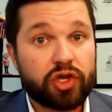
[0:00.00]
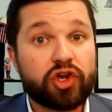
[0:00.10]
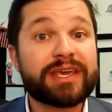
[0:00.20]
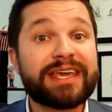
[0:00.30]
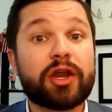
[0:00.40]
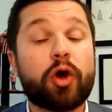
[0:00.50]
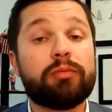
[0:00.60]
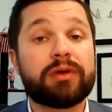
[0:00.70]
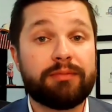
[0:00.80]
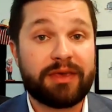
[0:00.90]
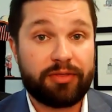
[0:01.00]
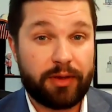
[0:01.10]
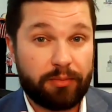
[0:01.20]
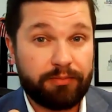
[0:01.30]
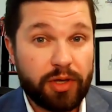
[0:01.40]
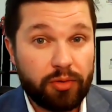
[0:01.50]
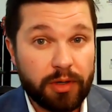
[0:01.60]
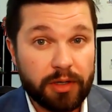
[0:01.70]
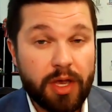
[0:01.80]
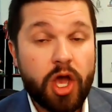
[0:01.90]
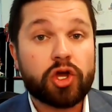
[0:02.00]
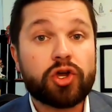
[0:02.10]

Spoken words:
Cooking at home can be therapeutic.